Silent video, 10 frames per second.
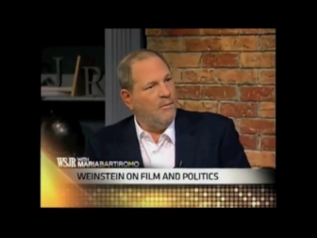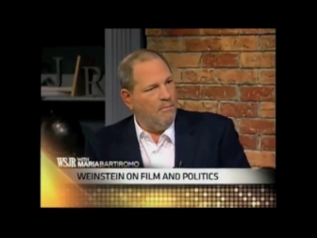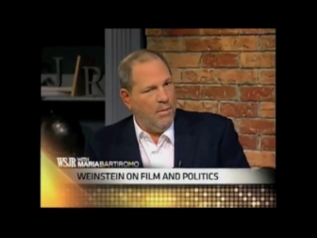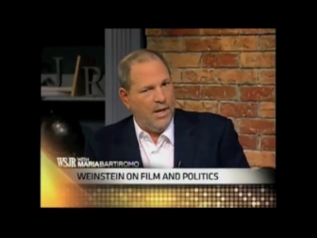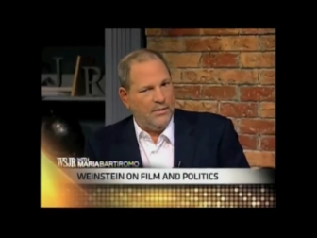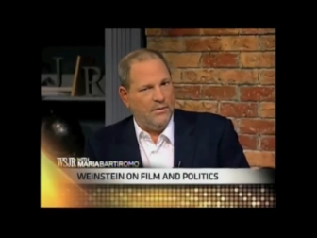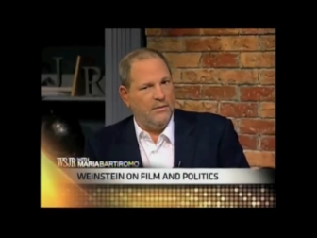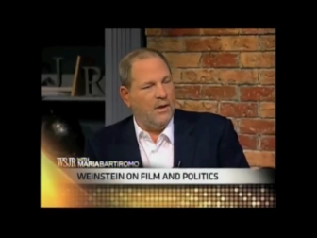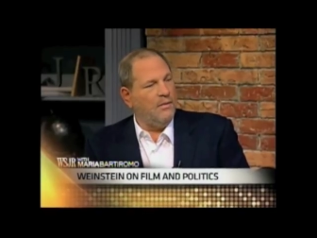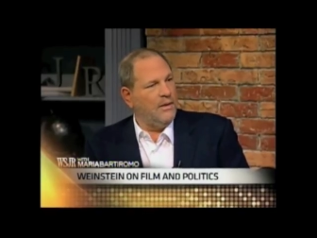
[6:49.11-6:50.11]
But
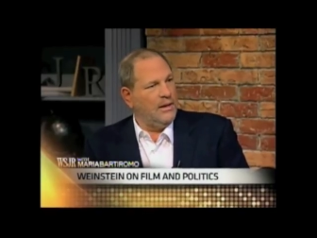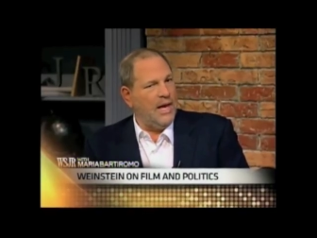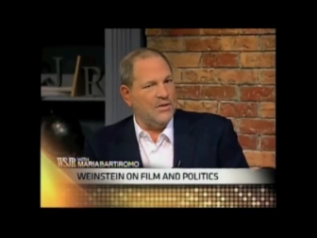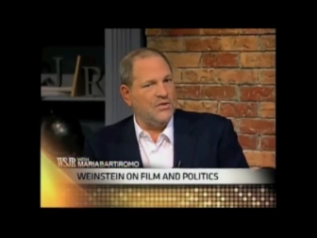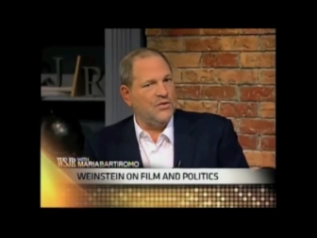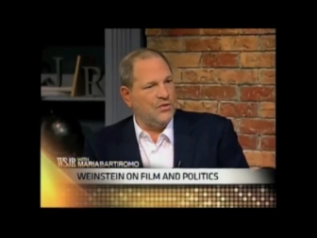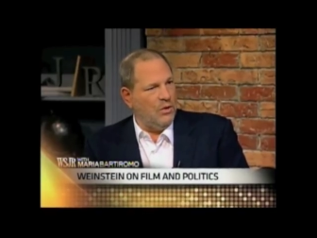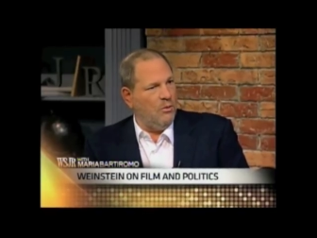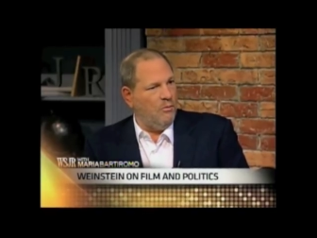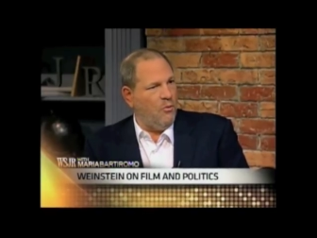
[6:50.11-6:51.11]
nonetheless,
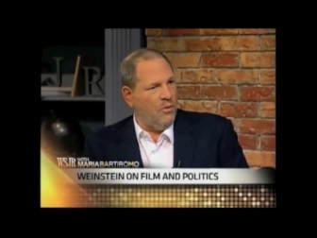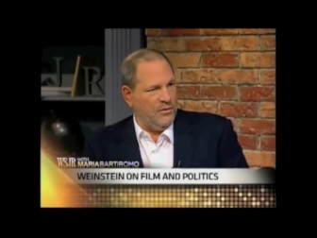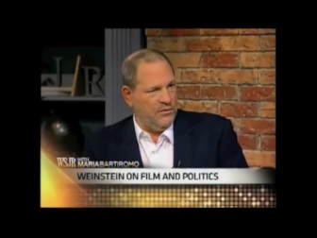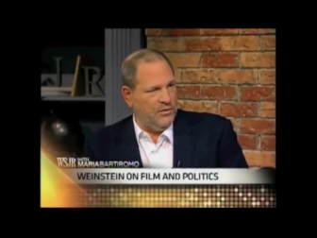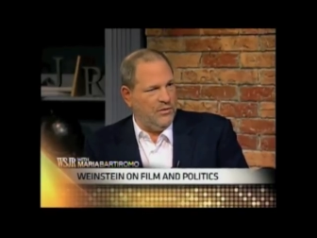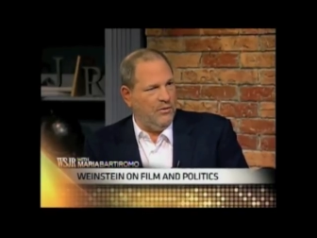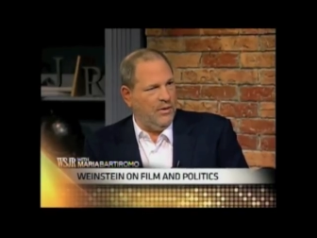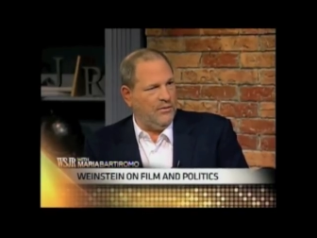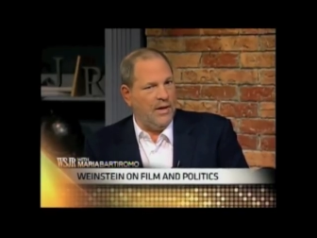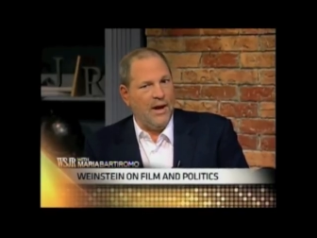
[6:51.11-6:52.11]
so important to do
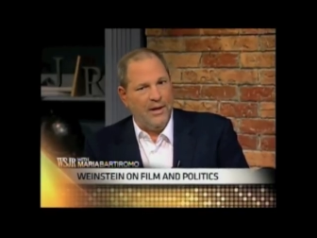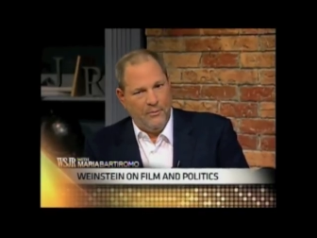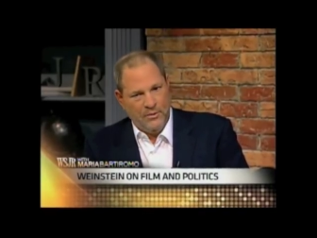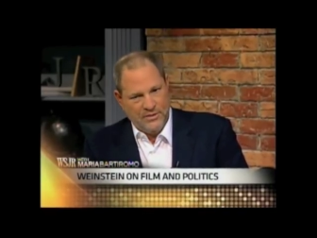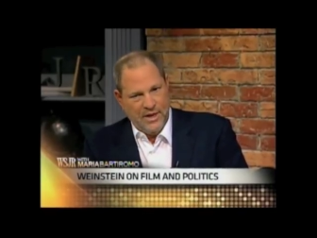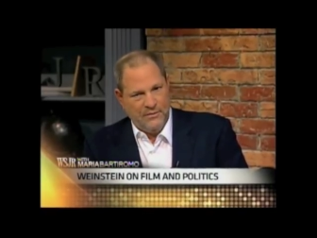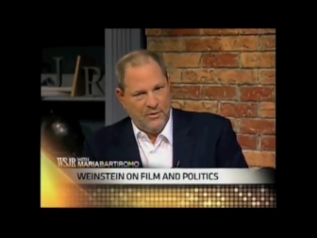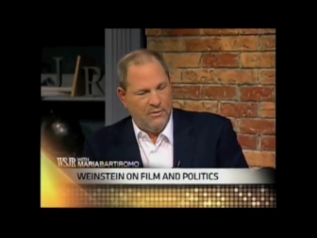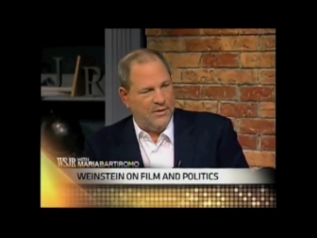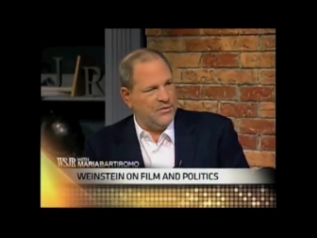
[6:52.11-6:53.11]
it. And I will take
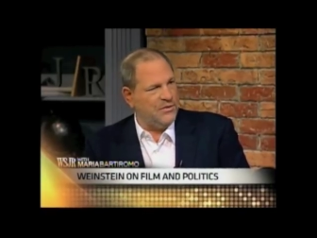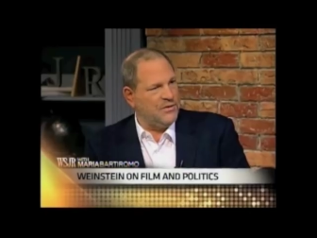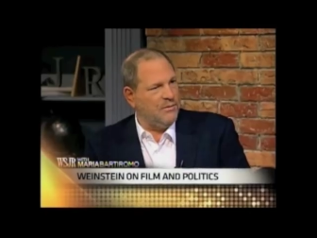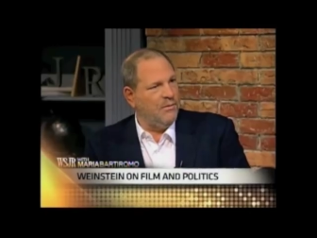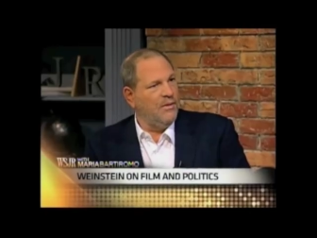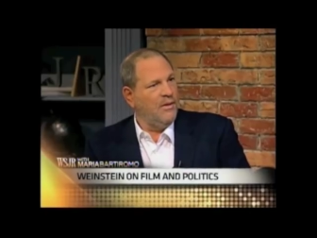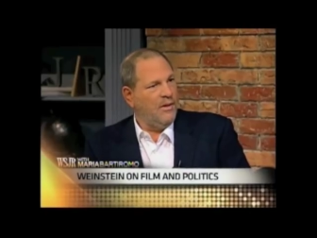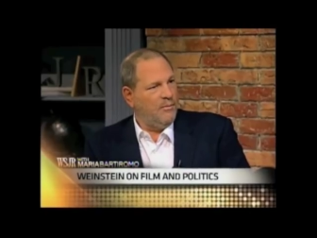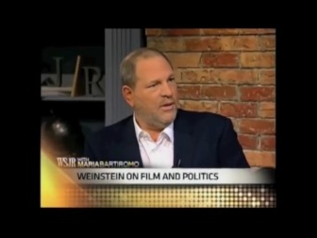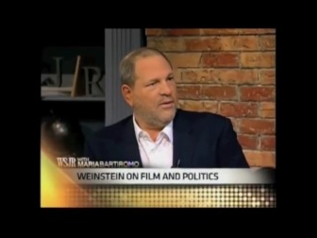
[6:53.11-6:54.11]
the criticism
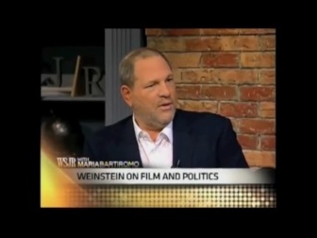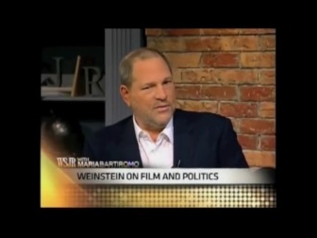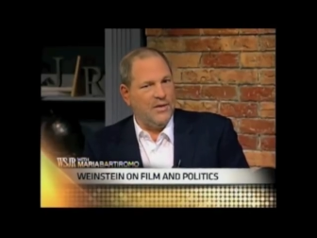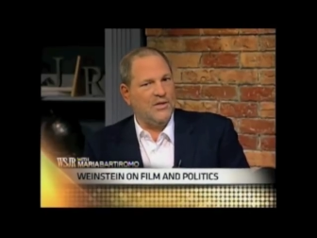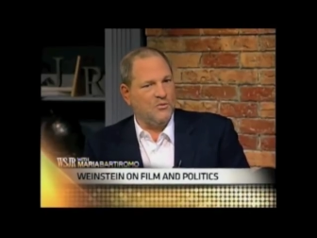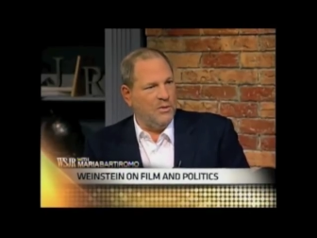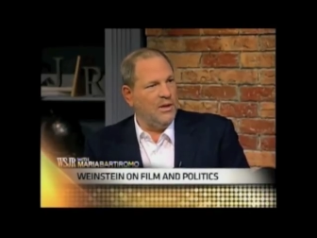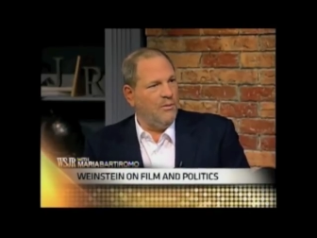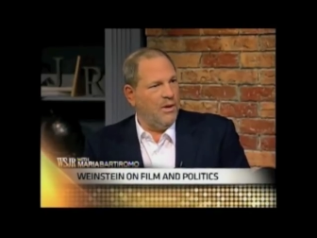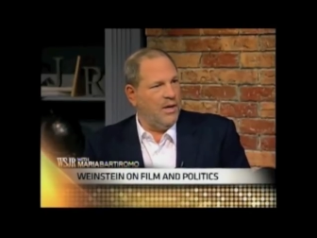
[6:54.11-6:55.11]
because that's
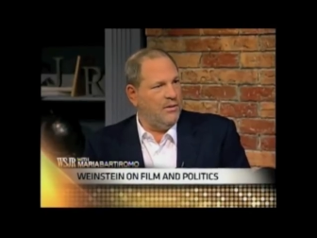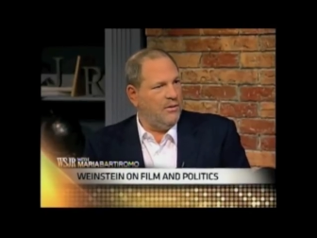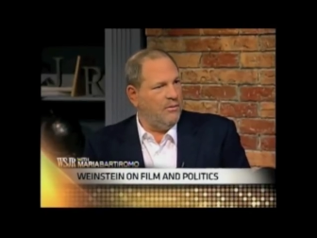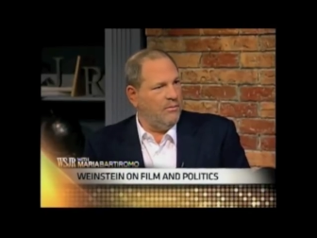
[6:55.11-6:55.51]
really what I do.